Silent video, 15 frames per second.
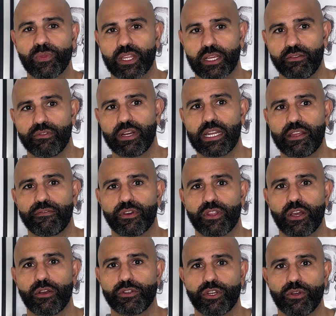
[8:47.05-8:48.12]
And really, for
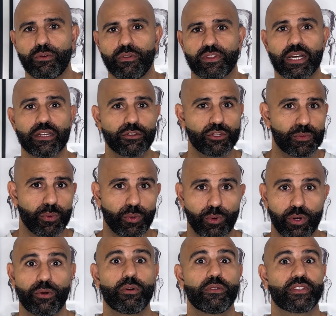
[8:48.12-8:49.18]
those who have done
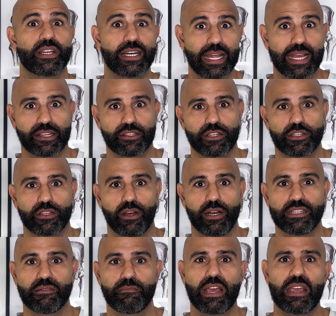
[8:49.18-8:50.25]
sport, who have done
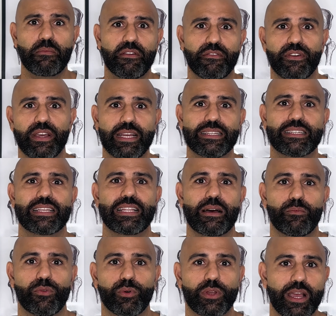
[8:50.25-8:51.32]
exercise, and maybe fit into that
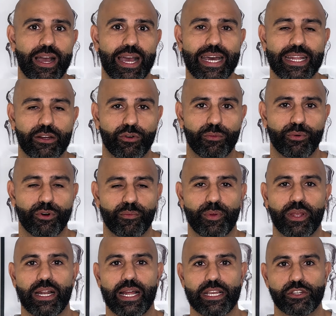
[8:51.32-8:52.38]
more young adult
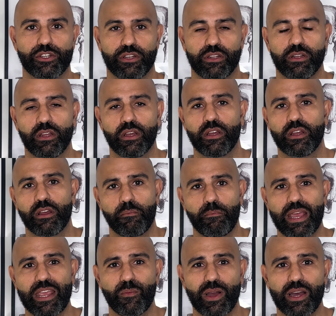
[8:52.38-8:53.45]
population,
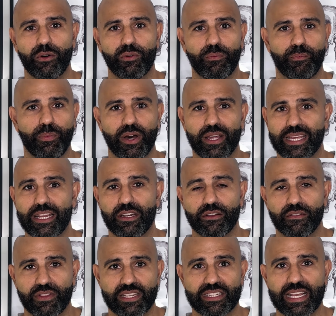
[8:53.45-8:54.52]
may well, by the end
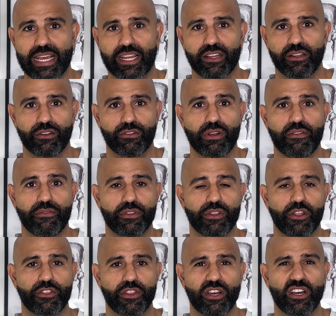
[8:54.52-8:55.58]
of the 2nd or even the
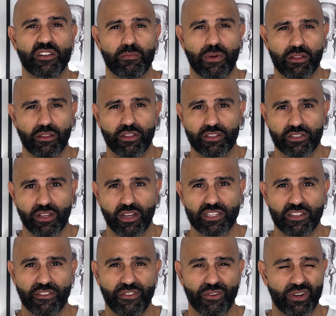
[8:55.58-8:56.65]
3rd month, start
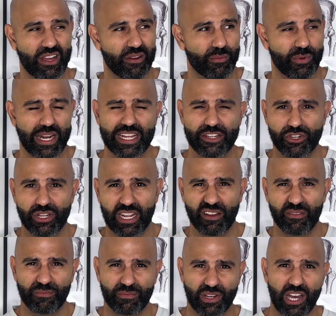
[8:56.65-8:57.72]
to feel like, well, actually, I
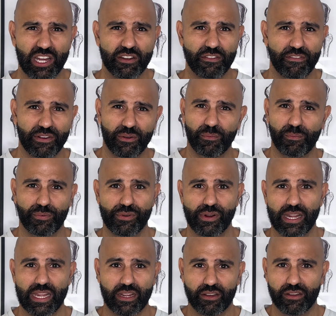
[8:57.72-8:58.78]
kind of feel
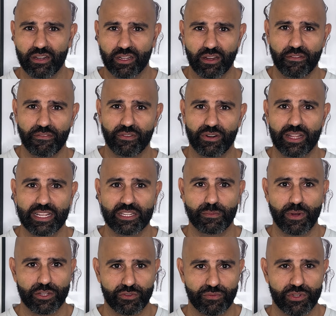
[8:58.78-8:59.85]
pretty good. I don't feel like there's
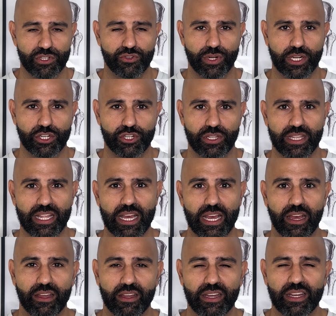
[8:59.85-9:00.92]
much restriction
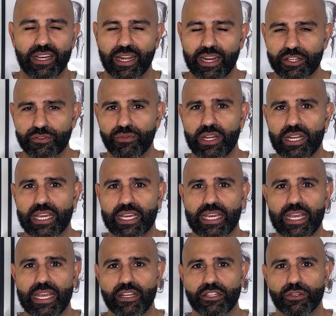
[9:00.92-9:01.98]
there. And that's really
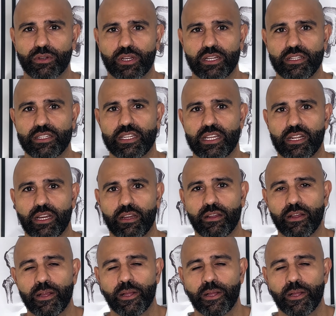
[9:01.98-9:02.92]
key to consider.